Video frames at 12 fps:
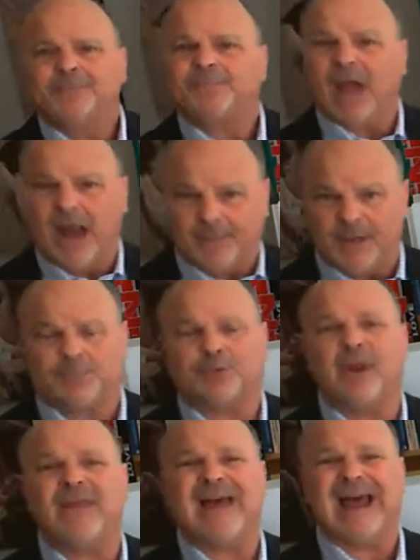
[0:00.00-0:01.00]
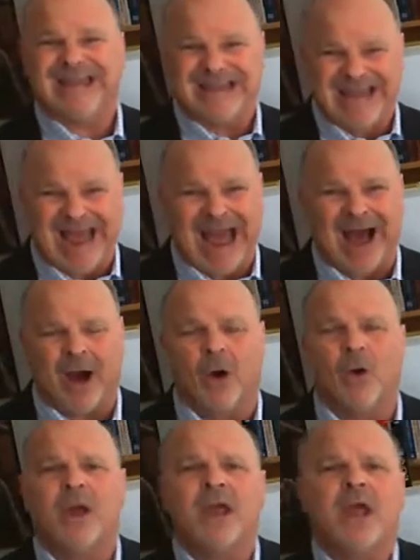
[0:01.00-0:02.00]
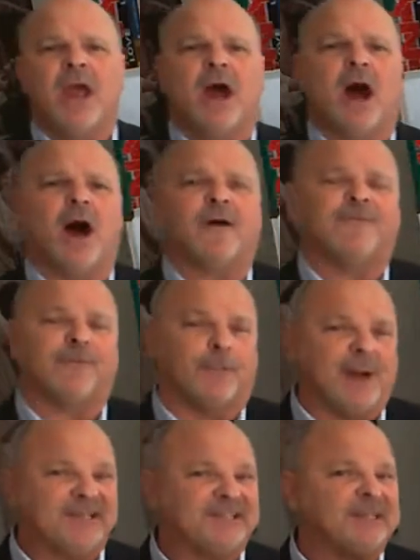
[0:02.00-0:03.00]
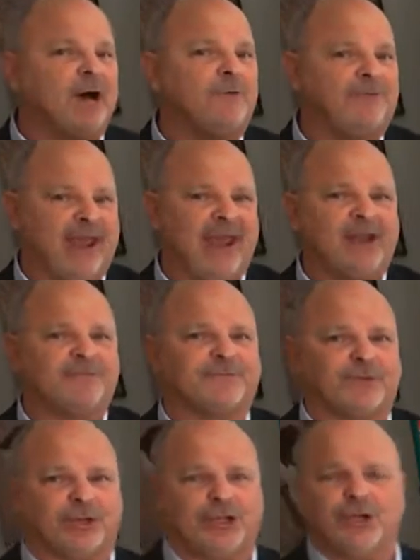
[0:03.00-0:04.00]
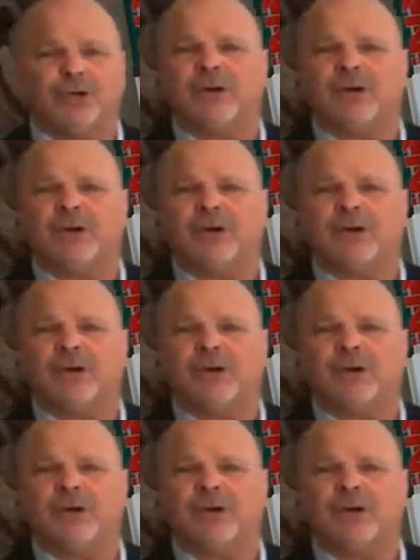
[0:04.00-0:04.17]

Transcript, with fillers: I'm going to pray that now uh, for myself and for you,